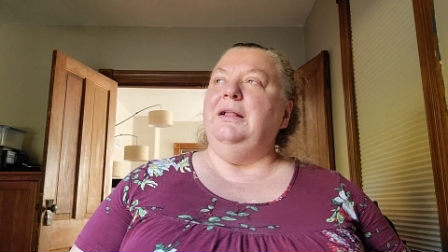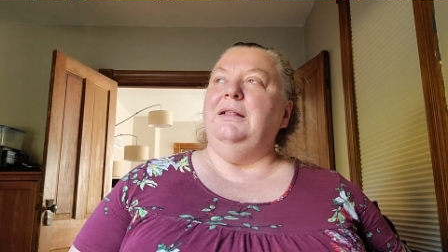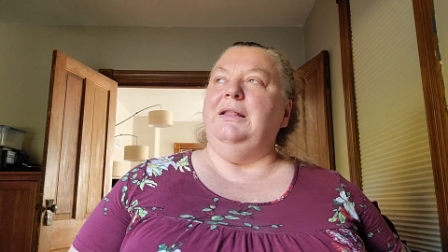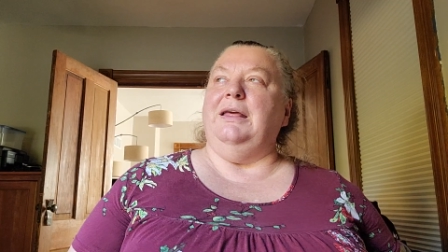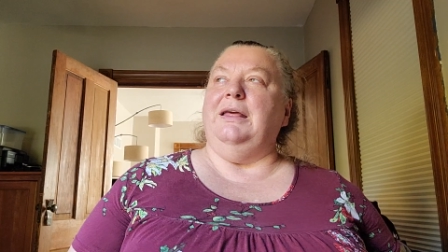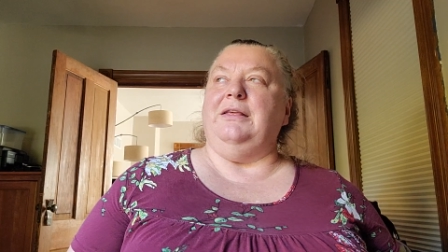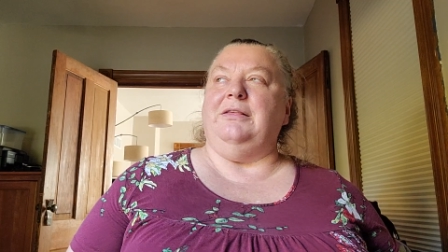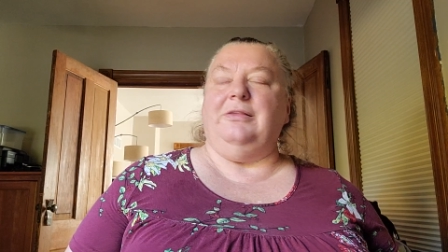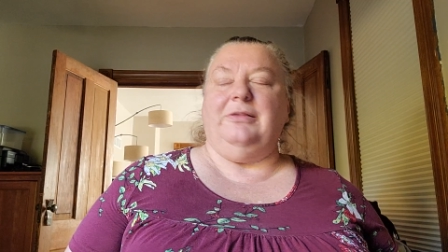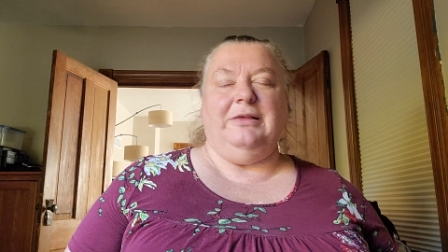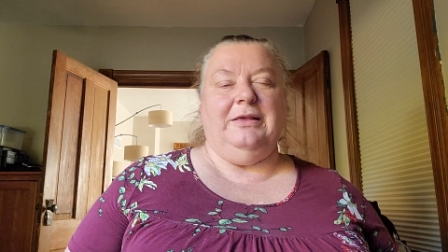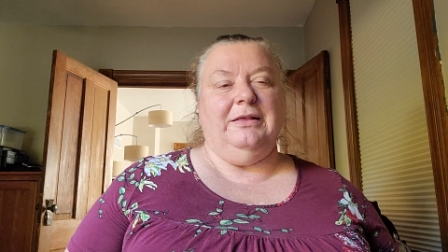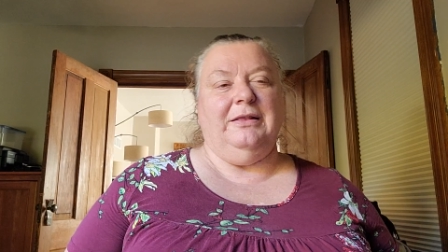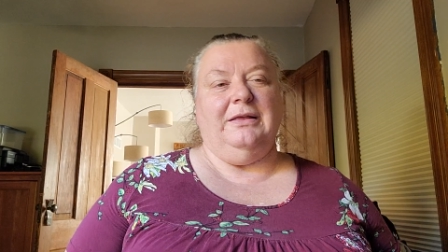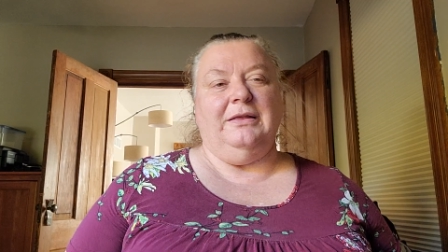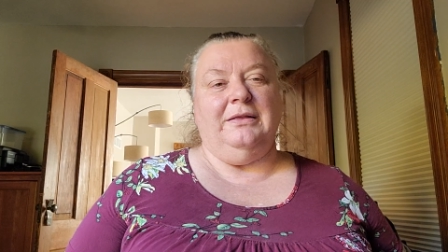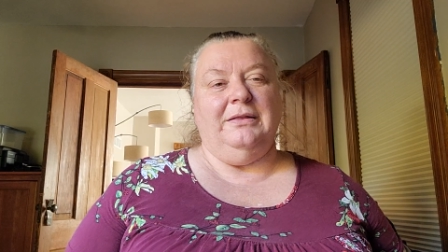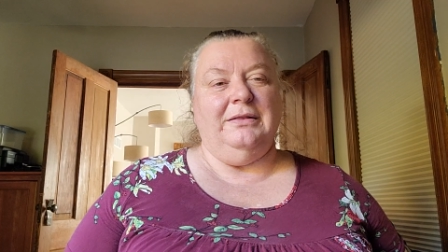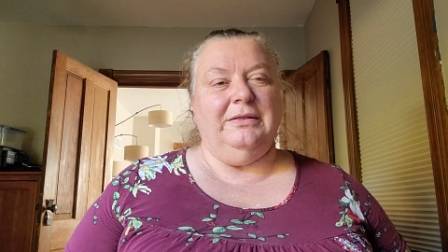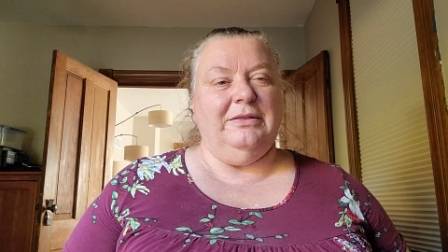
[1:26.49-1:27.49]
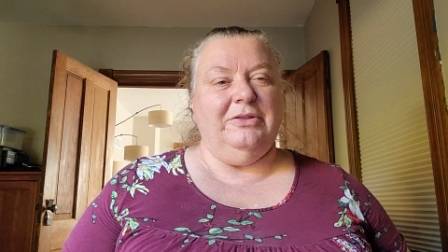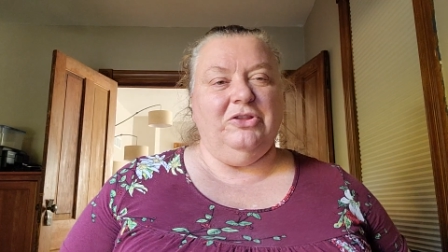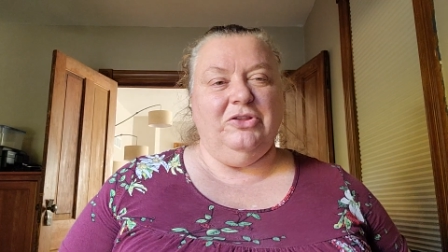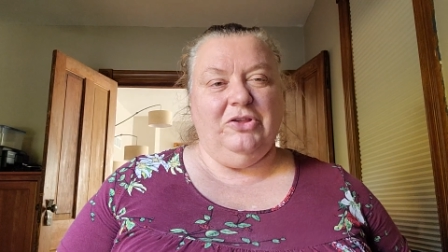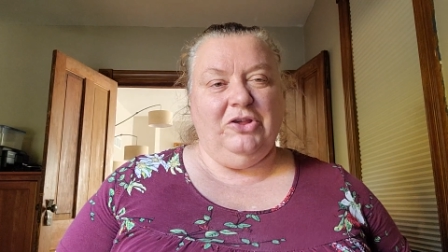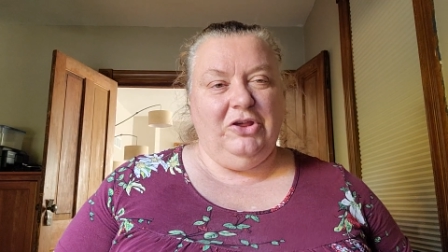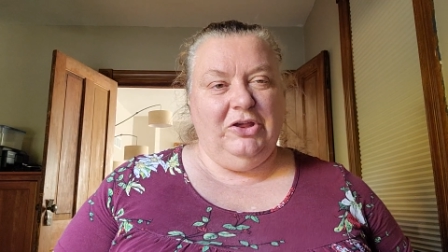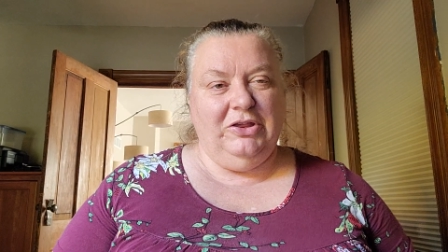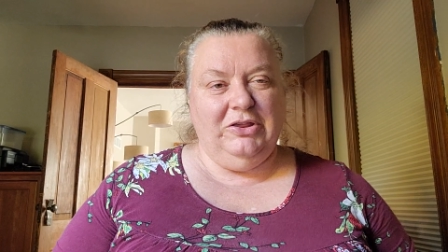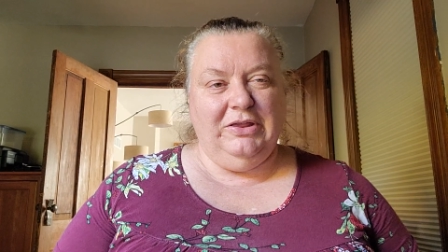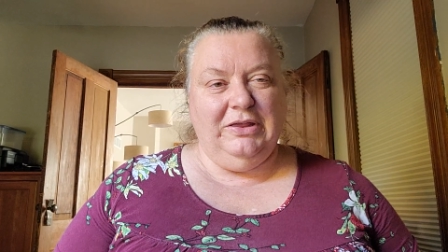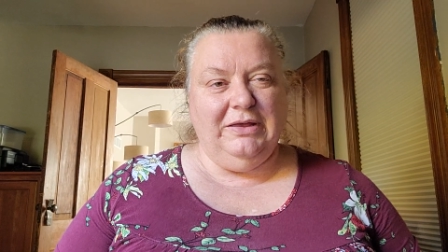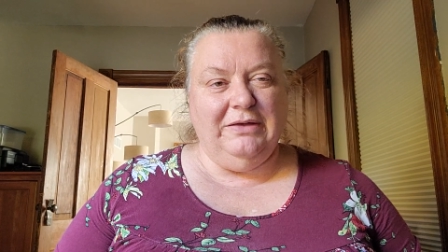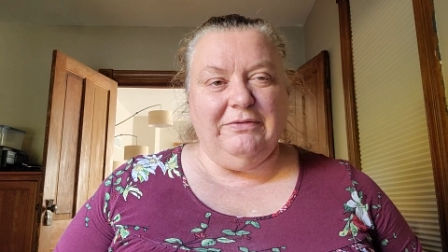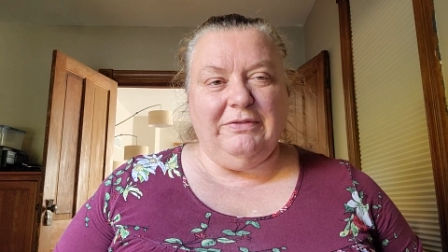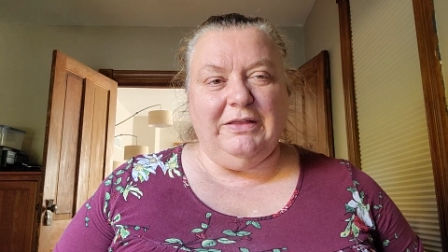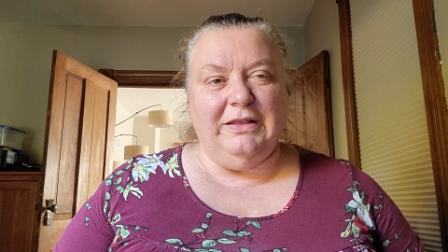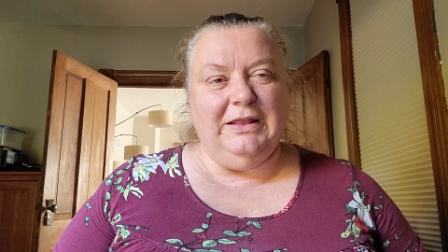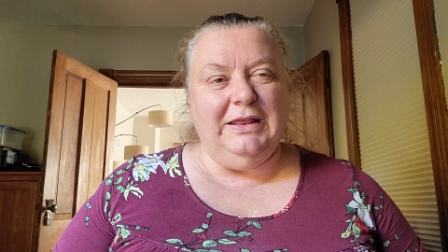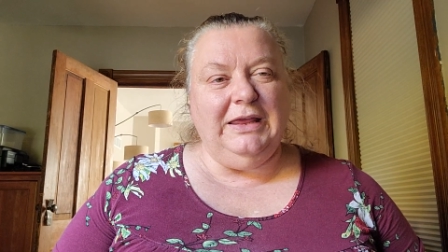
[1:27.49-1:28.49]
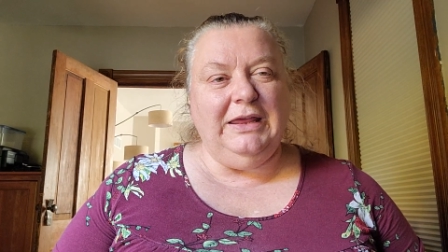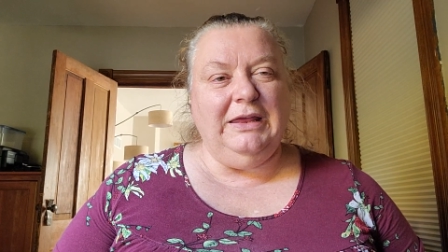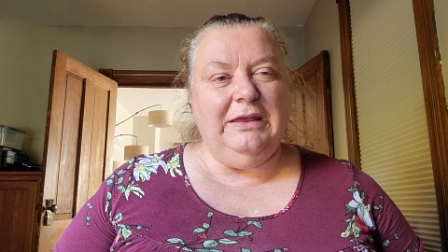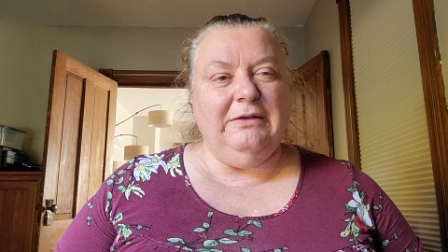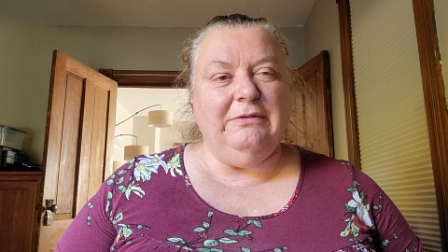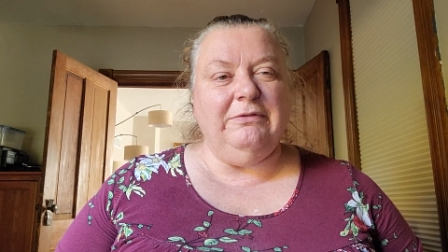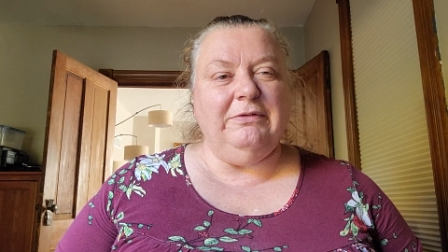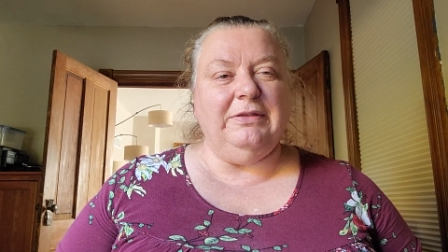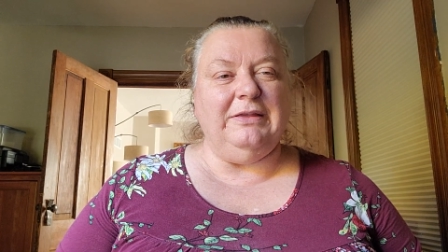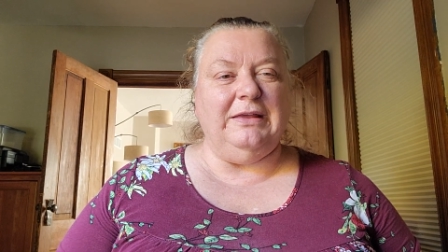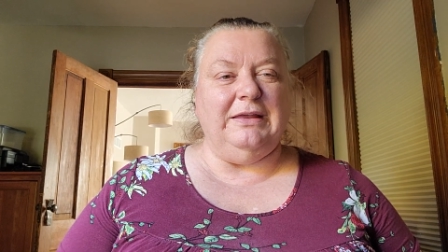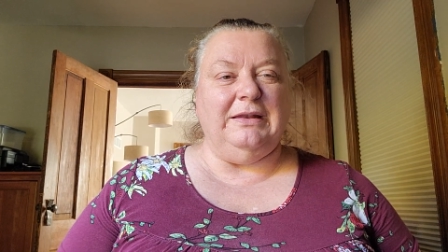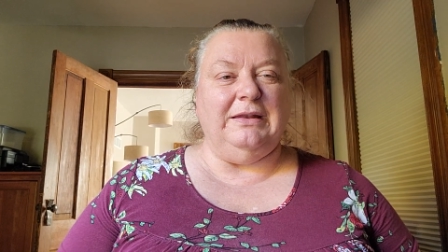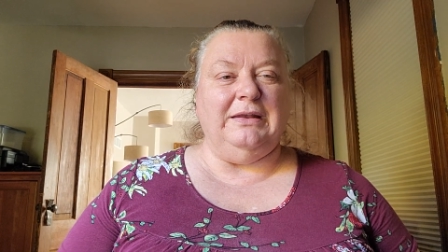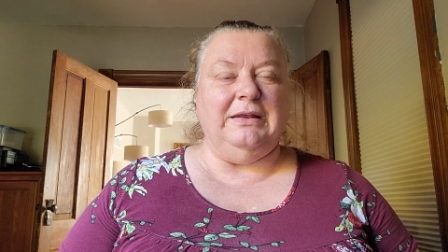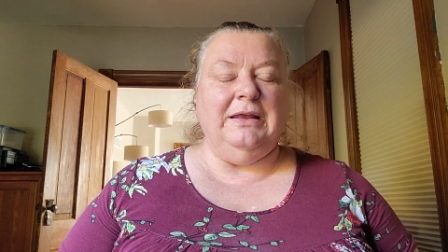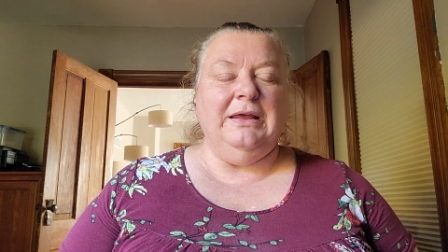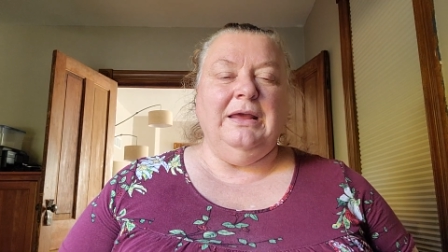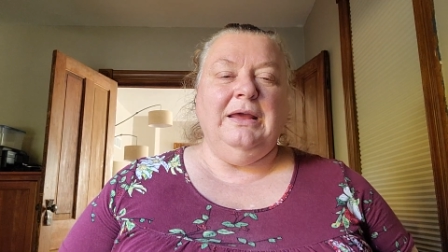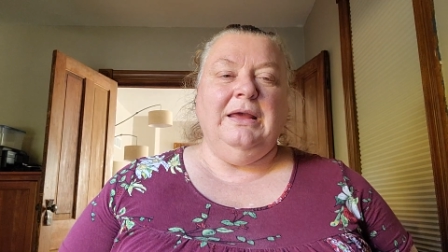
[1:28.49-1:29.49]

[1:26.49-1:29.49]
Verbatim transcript: like see the changing of the leaves and